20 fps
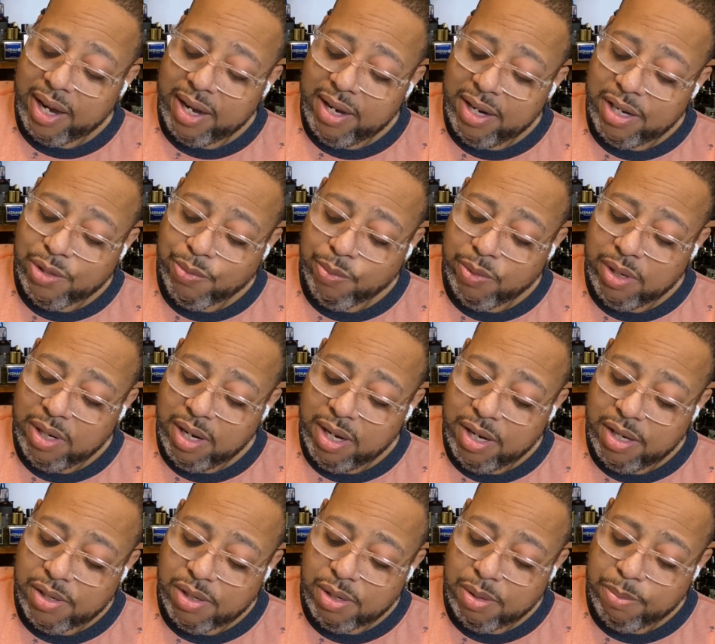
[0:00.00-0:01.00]
And this one
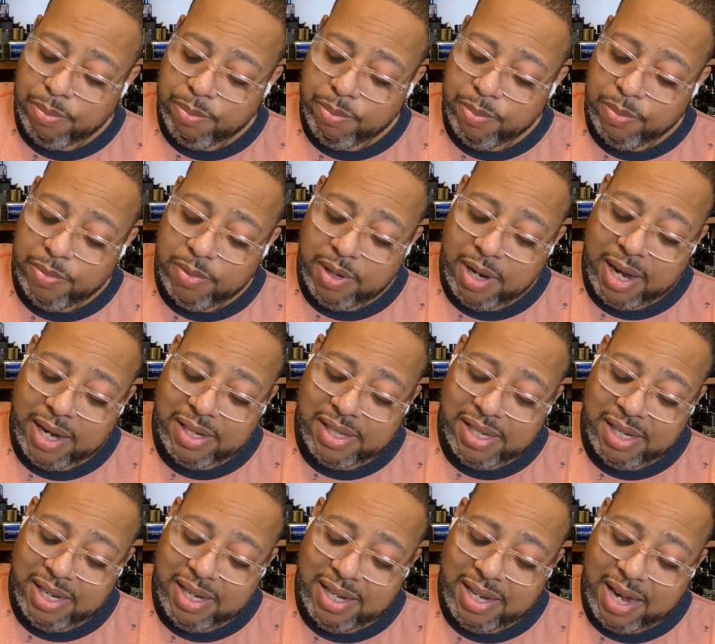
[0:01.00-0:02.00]
is
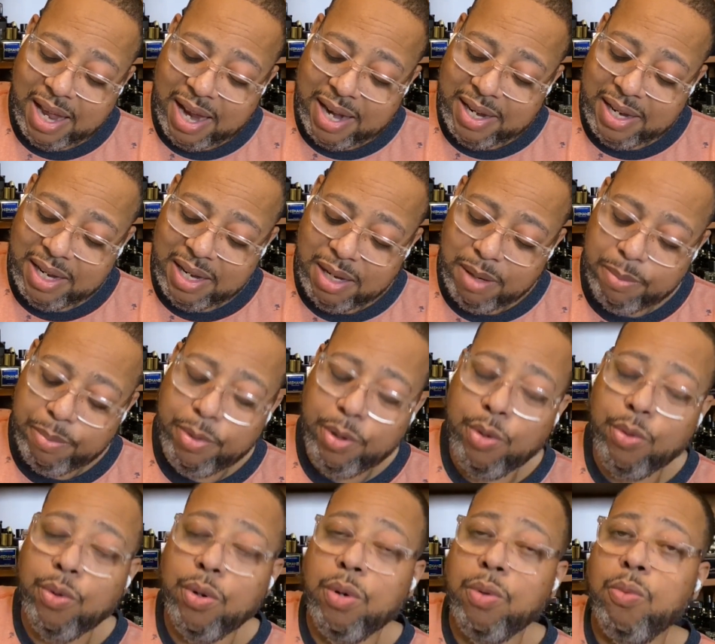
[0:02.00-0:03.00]
1990
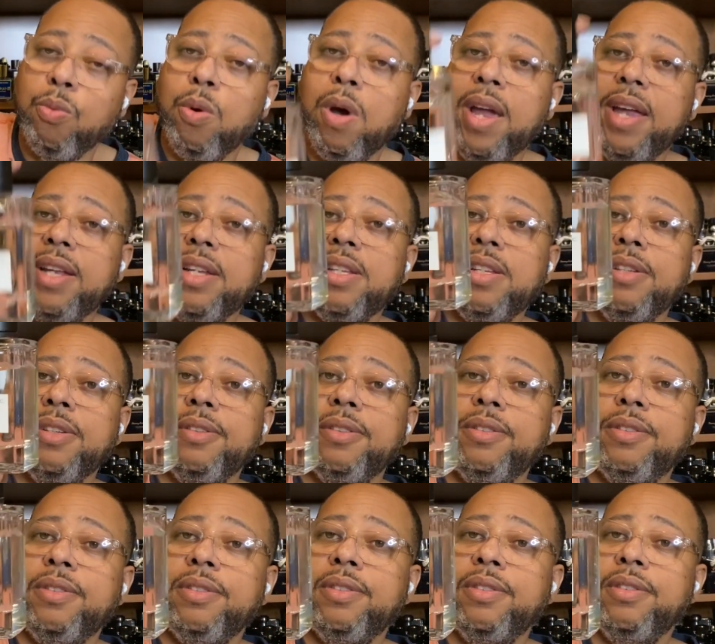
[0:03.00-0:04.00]
Pure White.
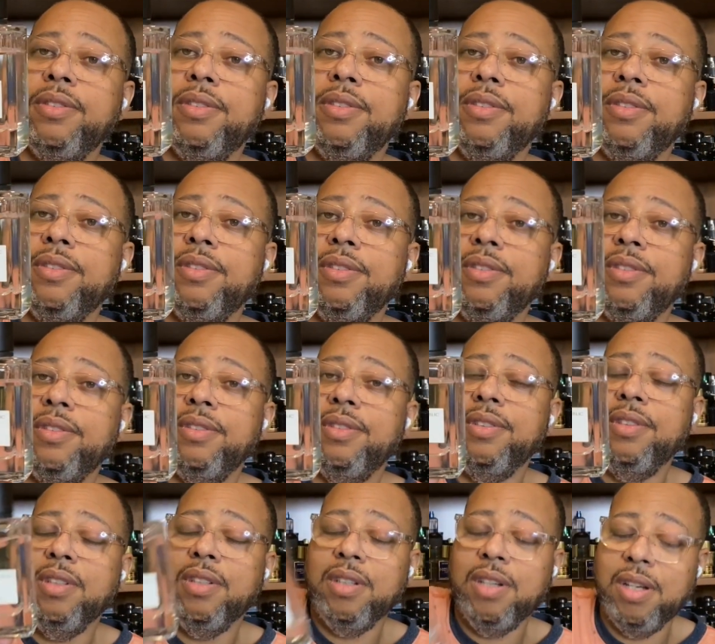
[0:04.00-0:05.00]

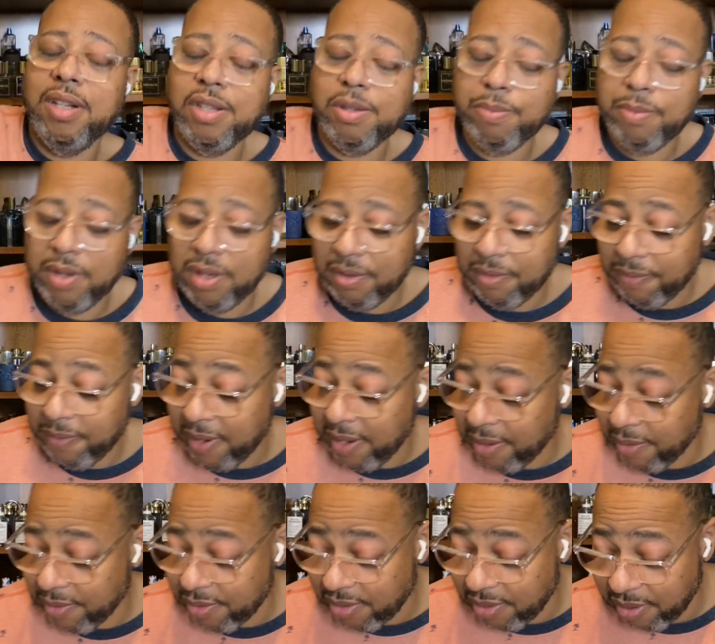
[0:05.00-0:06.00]
Good smelling
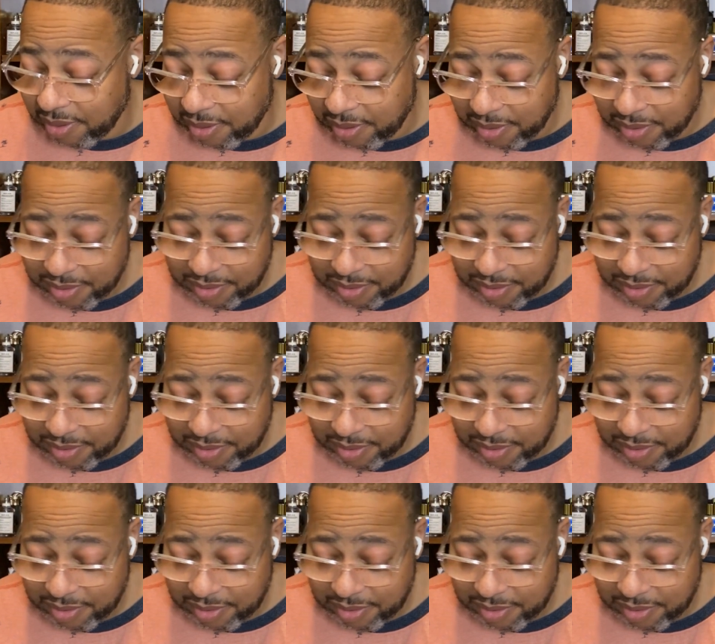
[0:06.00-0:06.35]
fragrance here.